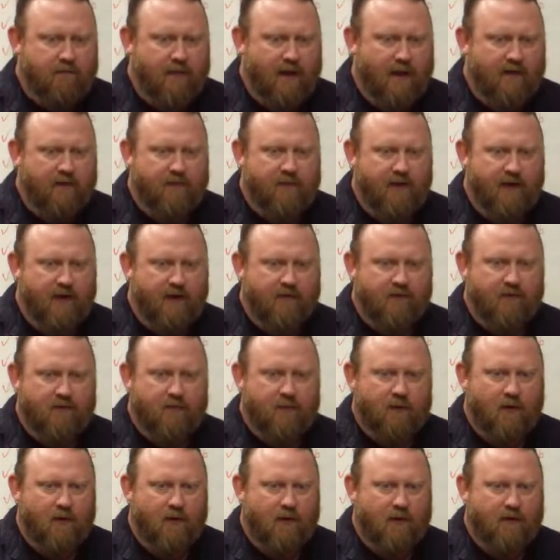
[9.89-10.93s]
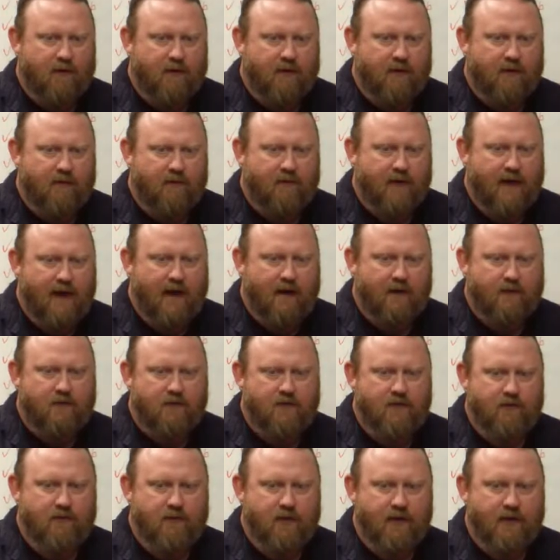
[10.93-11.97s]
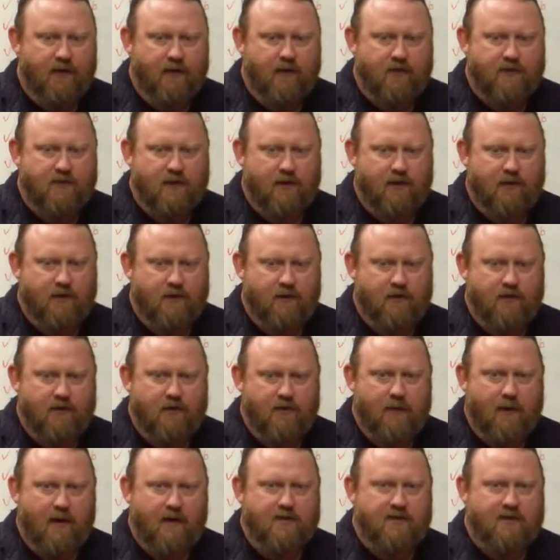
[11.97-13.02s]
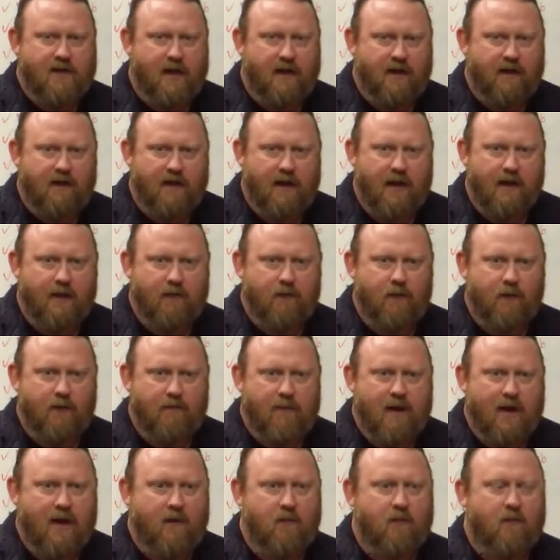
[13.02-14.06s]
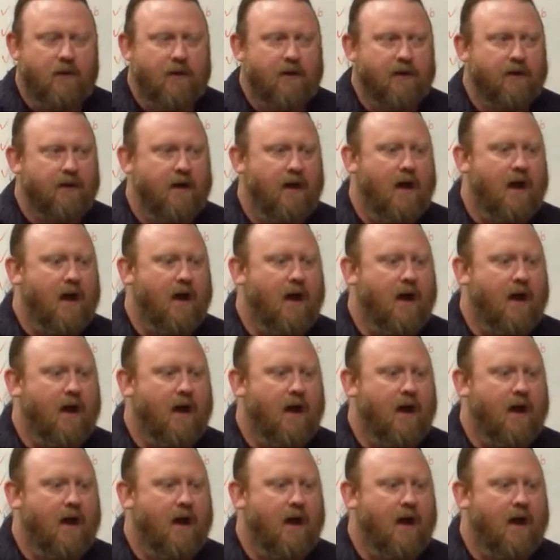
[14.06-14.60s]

benefiting from all the different how-to videos on YouTube. I decided I would make one.